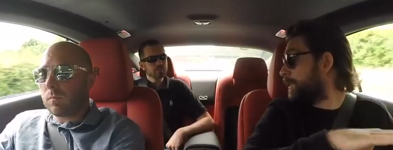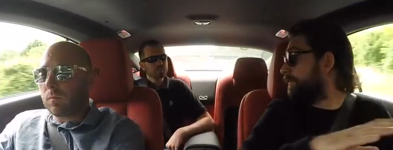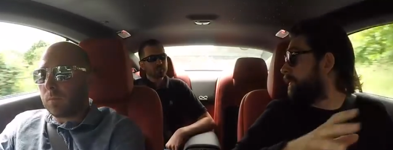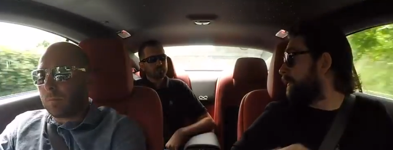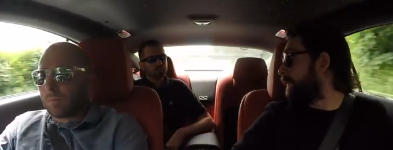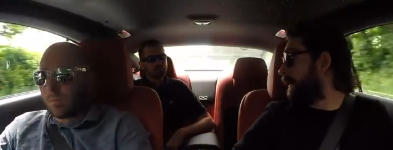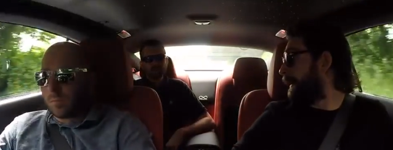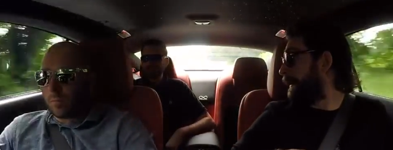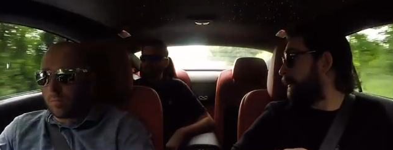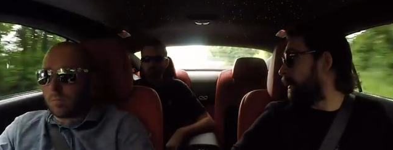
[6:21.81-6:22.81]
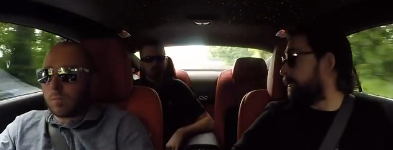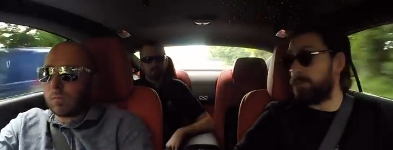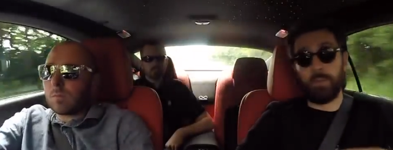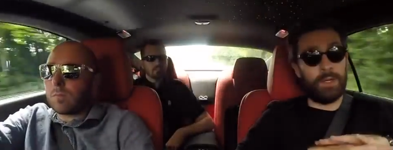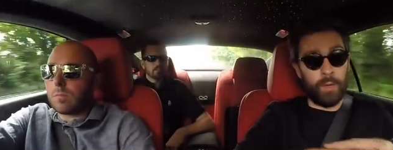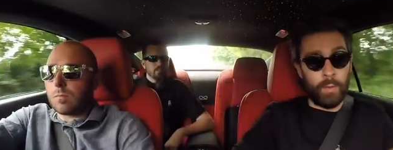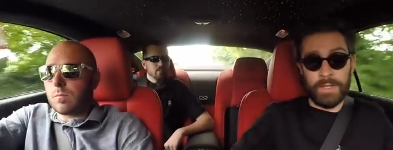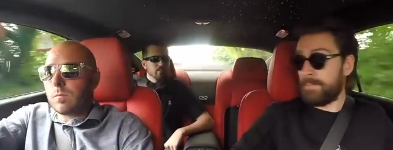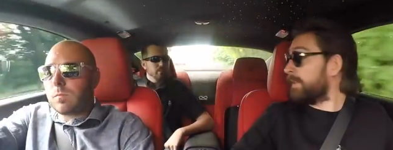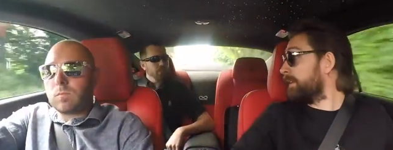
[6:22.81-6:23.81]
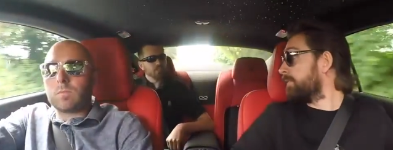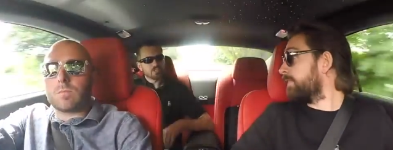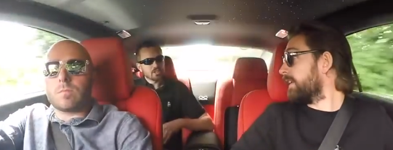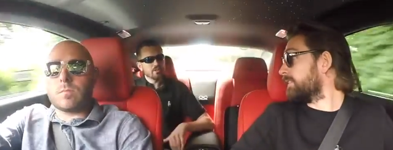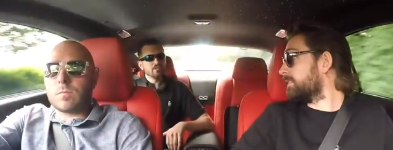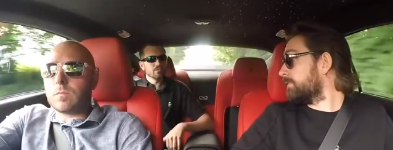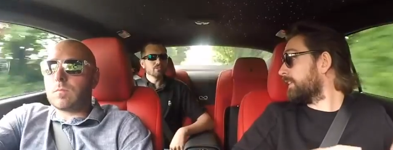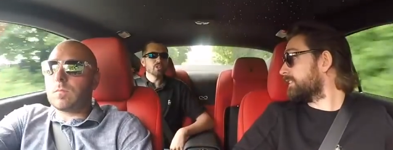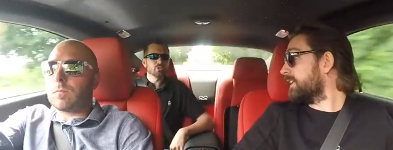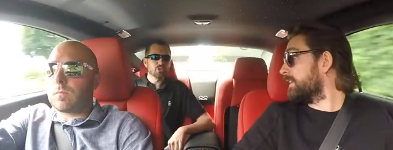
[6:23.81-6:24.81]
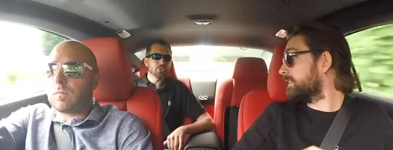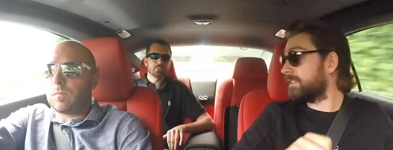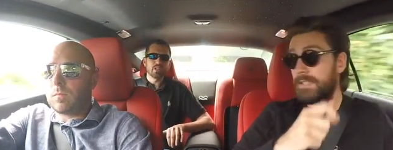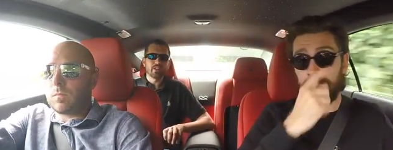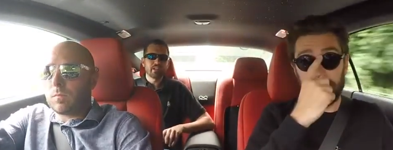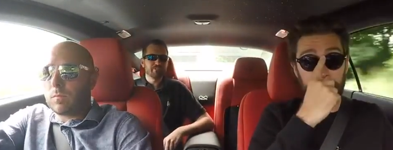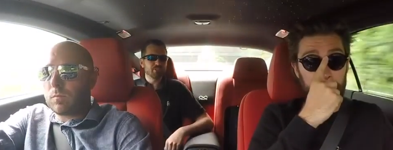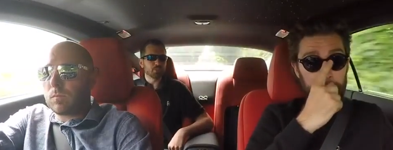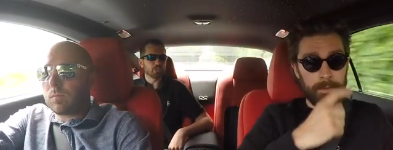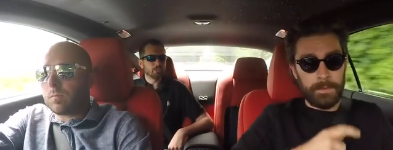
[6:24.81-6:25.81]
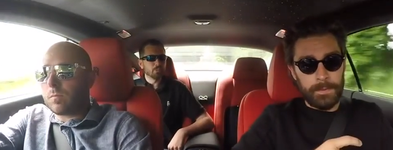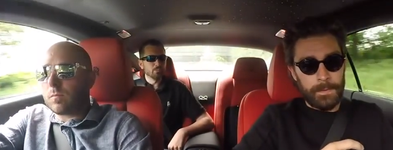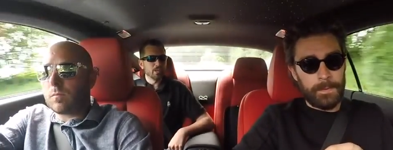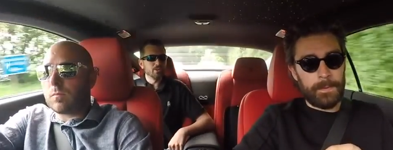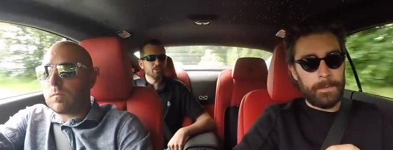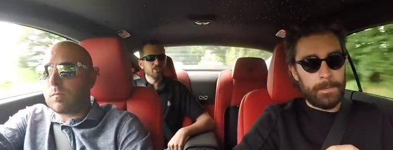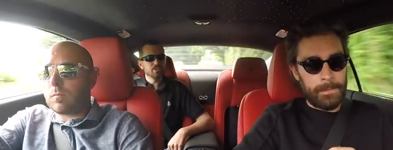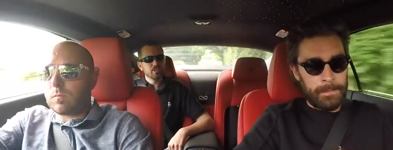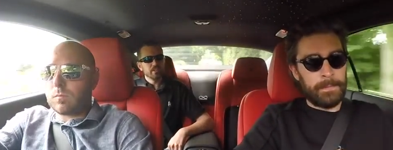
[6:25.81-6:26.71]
Speaker 1: soften and harden, or will it always be? No, so Rolls-Royce, like, we don't have switchable modes.